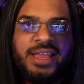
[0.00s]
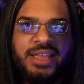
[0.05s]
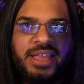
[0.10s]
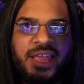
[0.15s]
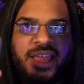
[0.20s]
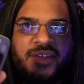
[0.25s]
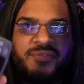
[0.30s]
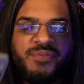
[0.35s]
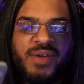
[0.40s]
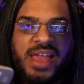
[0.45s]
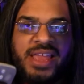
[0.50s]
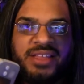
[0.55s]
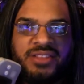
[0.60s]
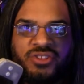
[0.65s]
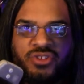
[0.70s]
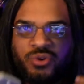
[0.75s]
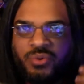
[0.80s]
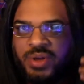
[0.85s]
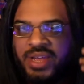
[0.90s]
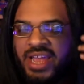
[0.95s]
If I
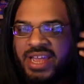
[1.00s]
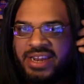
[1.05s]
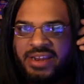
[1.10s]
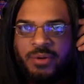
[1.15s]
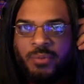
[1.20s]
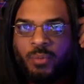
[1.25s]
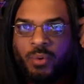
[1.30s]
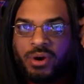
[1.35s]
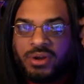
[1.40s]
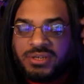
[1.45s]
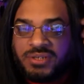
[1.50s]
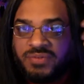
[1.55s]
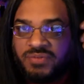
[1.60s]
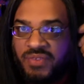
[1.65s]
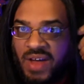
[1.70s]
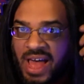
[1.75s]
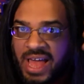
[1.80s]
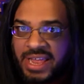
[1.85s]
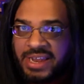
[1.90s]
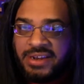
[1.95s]
do it and it works
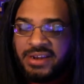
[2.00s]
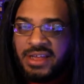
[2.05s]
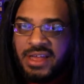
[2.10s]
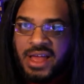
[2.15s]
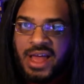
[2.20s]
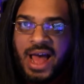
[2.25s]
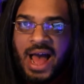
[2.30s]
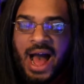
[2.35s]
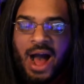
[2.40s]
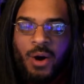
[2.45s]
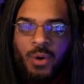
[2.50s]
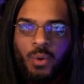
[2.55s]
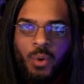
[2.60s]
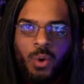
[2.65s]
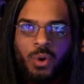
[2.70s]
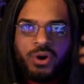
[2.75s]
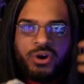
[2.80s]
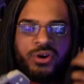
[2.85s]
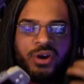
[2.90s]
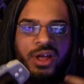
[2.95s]
fine, I'll
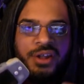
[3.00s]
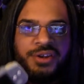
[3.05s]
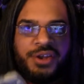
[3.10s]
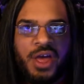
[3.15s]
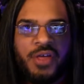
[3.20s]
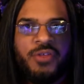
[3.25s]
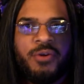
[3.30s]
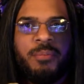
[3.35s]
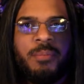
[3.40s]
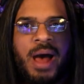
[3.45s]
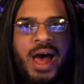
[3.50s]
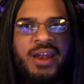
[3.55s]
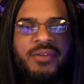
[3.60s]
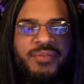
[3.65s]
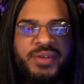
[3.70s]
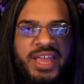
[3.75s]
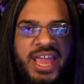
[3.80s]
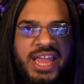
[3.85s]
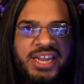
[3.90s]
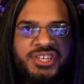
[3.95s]
order another
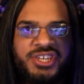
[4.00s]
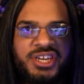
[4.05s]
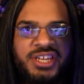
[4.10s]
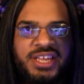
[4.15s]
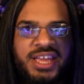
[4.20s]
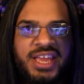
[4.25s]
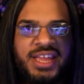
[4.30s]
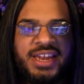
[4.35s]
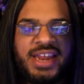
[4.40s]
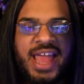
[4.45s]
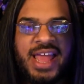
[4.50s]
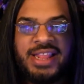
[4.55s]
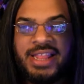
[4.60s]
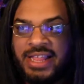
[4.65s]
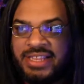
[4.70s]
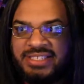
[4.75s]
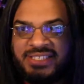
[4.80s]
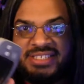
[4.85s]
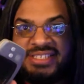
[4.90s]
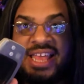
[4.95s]
modification kit and
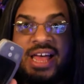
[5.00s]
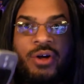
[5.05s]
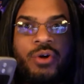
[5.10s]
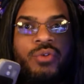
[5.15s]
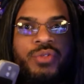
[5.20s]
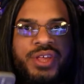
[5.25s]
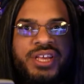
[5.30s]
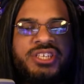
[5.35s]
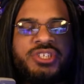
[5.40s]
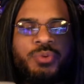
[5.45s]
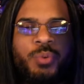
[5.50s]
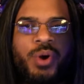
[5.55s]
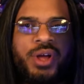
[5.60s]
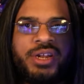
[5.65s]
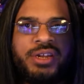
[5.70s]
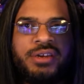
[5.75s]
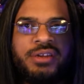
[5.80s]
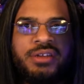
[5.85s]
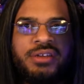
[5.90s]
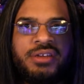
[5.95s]
then sell this
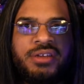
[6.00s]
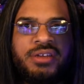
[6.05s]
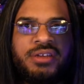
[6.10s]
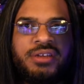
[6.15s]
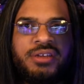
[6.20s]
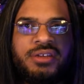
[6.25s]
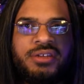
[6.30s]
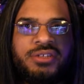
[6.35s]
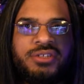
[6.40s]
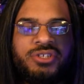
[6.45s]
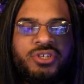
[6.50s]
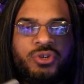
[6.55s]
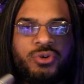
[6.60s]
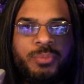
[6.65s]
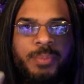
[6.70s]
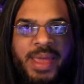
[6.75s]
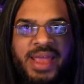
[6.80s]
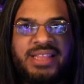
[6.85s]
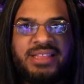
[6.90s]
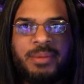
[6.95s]
one to
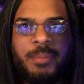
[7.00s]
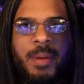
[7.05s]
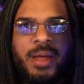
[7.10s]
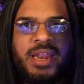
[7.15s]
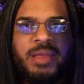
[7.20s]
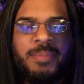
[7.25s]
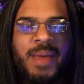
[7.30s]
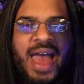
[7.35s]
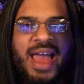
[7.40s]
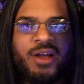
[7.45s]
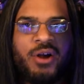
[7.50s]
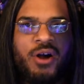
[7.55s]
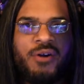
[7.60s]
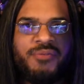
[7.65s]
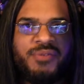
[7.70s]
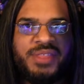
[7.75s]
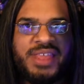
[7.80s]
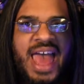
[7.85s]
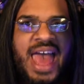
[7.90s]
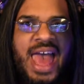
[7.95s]
make the money back
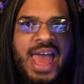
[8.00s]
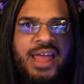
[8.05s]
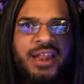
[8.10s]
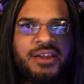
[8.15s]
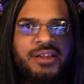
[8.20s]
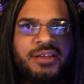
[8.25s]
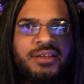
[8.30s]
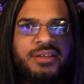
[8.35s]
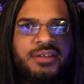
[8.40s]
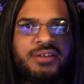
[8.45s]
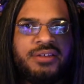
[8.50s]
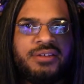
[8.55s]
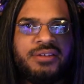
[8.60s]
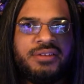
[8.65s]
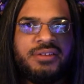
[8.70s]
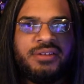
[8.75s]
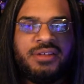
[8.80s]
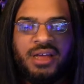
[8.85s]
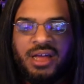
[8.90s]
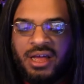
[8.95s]
off of that.
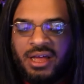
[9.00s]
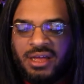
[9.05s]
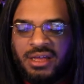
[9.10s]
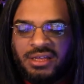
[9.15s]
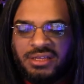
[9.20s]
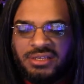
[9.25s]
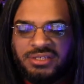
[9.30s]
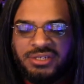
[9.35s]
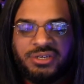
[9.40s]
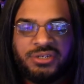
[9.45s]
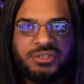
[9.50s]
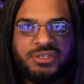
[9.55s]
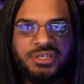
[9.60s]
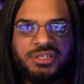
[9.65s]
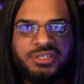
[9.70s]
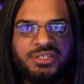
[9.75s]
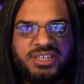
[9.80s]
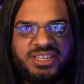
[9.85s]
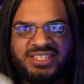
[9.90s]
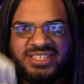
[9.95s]

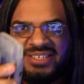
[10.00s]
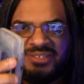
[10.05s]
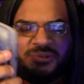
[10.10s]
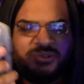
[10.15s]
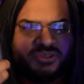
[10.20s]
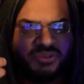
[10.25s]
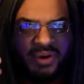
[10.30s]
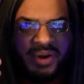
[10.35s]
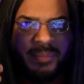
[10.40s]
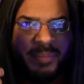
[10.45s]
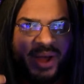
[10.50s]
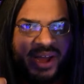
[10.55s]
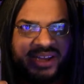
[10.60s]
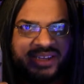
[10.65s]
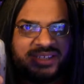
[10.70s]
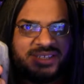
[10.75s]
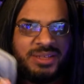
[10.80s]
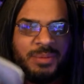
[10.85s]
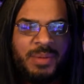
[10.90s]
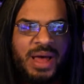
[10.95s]
Because this was
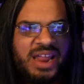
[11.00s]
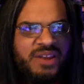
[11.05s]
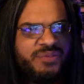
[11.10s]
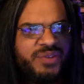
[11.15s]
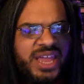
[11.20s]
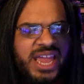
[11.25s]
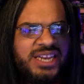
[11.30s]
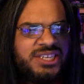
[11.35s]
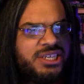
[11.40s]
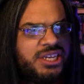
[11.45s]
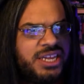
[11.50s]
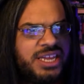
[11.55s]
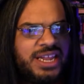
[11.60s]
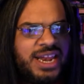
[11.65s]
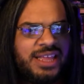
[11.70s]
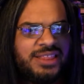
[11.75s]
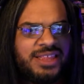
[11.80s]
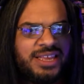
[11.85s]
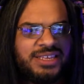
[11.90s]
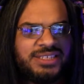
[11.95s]
$3. The modification kit
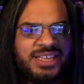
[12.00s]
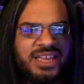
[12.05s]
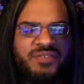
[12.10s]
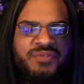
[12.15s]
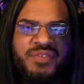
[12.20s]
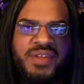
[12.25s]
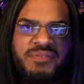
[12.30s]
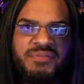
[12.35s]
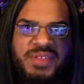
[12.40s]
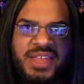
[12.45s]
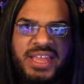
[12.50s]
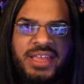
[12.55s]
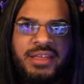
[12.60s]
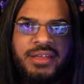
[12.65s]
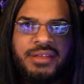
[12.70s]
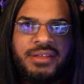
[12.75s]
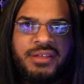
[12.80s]
I think is like 50,